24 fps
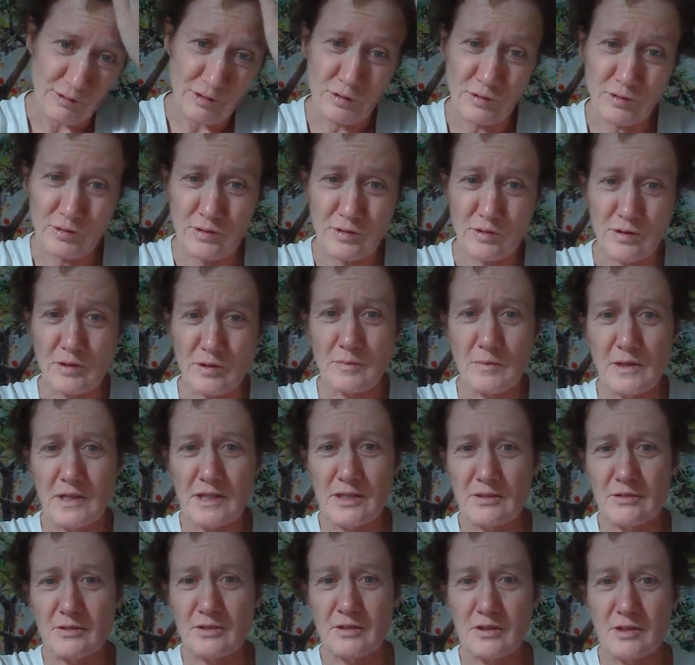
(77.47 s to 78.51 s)
which wasn't the
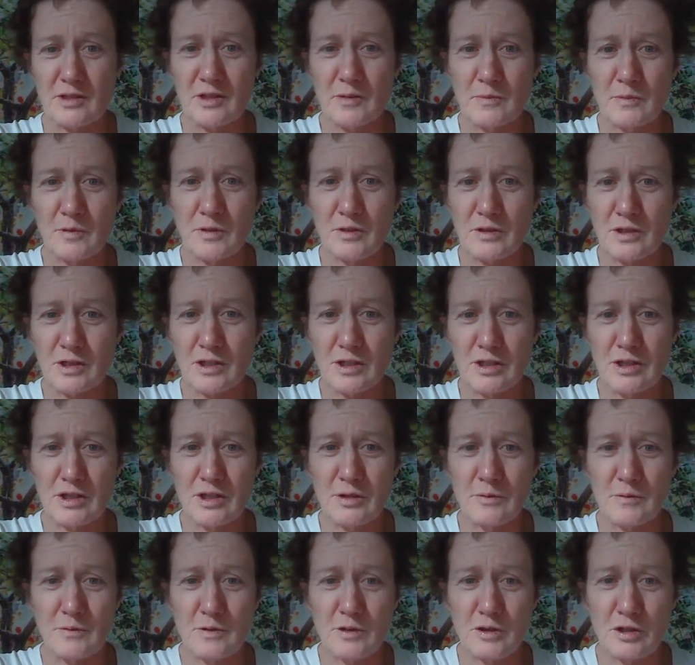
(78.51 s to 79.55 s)
best sort of spot
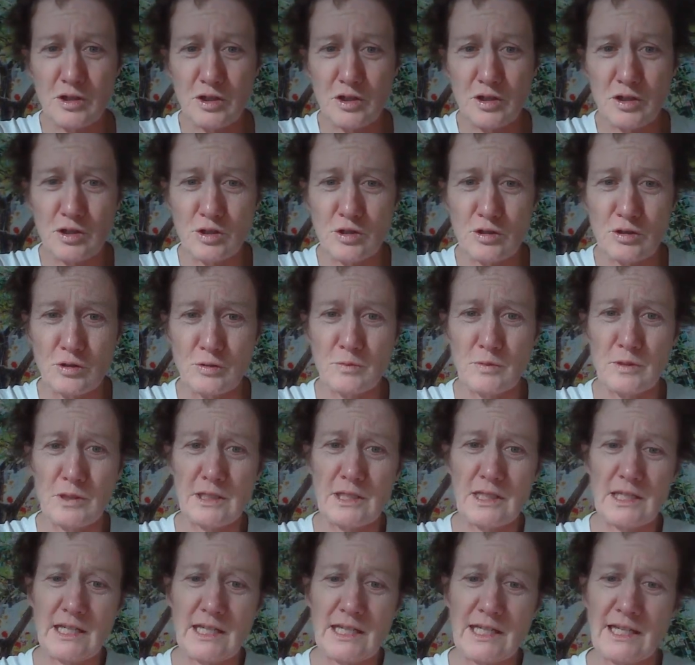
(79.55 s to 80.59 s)
to do,
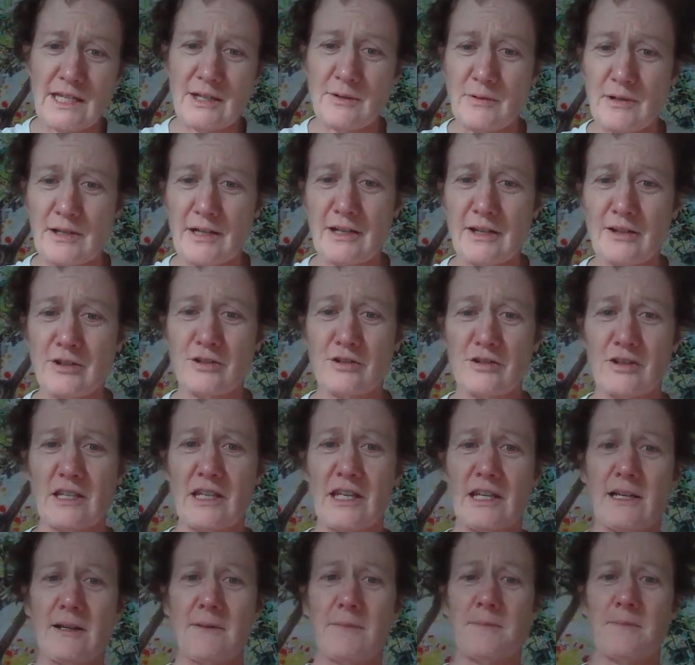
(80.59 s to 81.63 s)
but anyway, I got
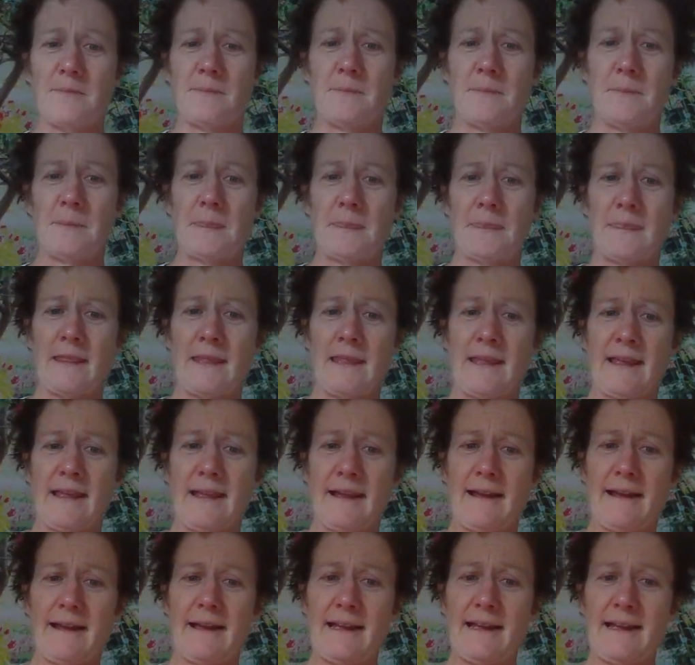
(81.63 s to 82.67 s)
there.
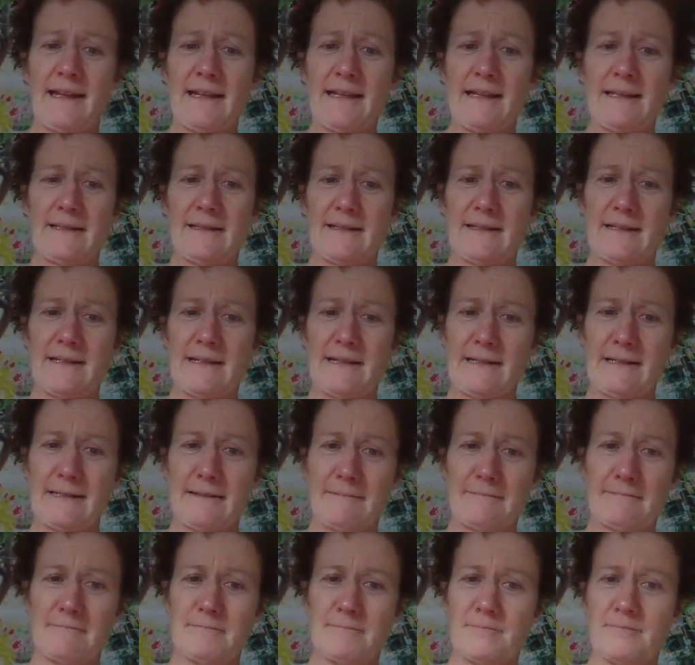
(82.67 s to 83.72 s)
And
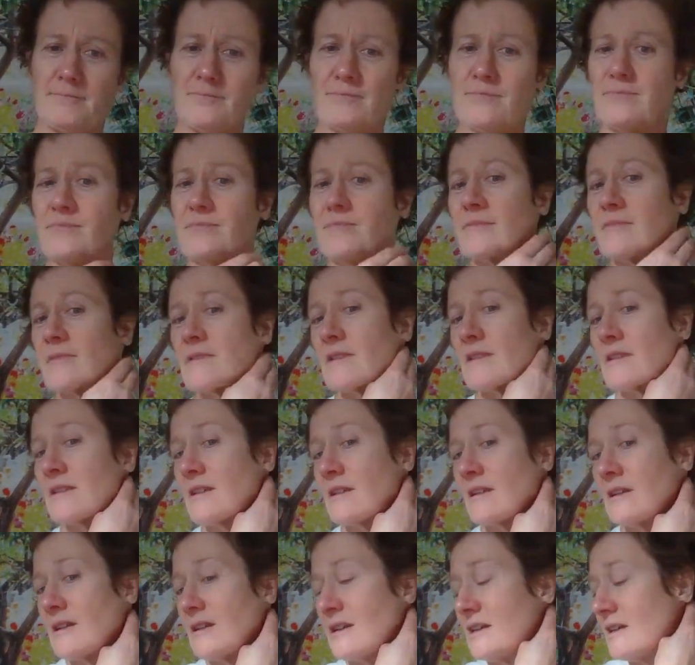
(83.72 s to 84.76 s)
then
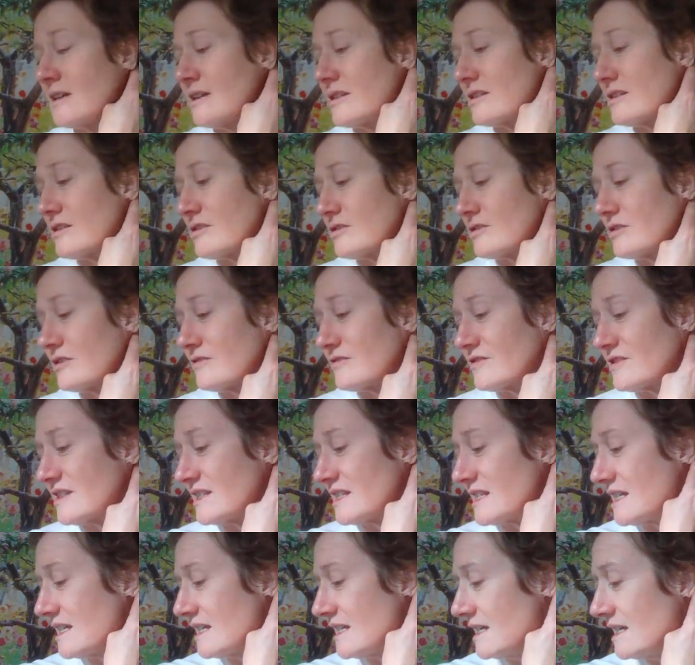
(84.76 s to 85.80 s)
you sort of
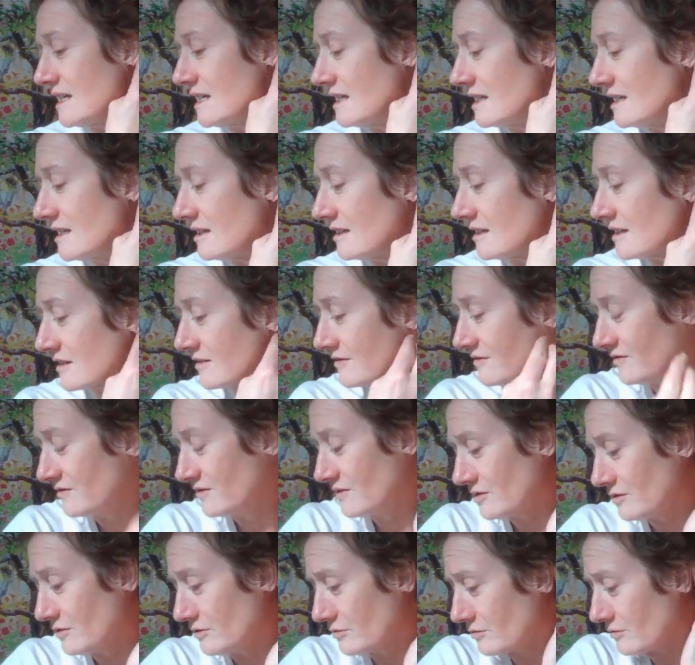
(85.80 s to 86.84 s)
see, I can
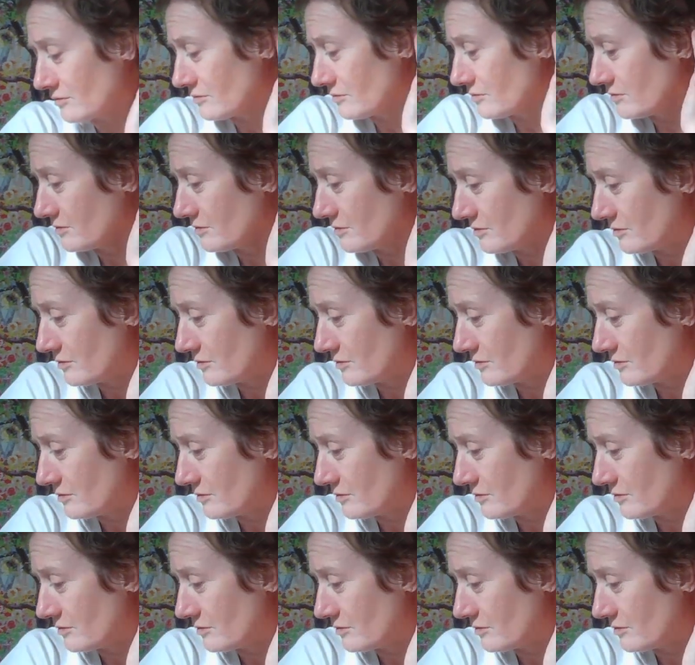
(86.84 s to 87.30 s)
feel